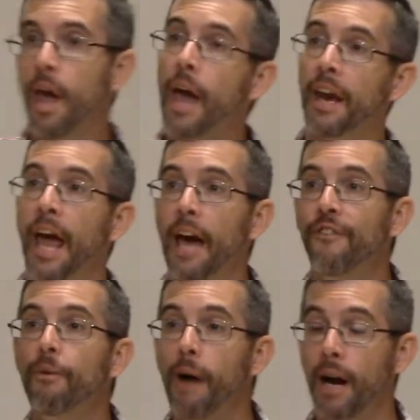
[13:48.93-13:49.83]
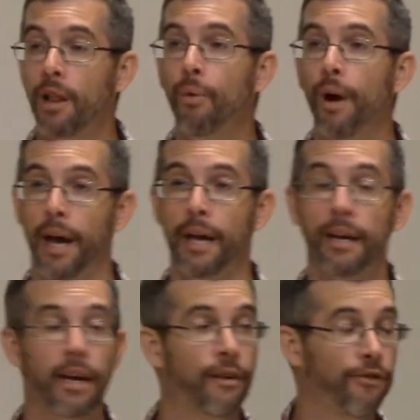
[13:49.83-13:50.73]
And a half a mile
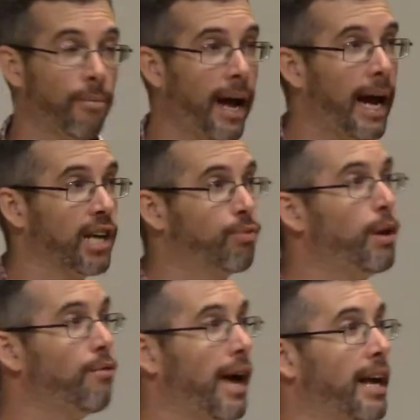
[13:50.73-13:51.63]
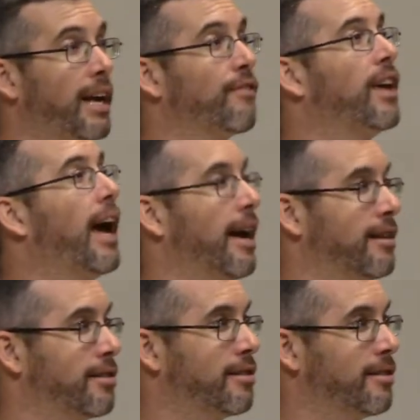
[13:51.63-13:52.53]
away from the house, we ran out of
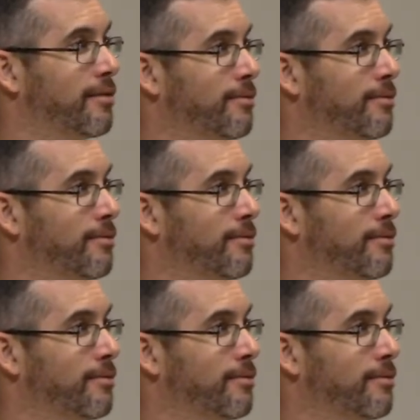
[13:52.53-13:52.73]
gas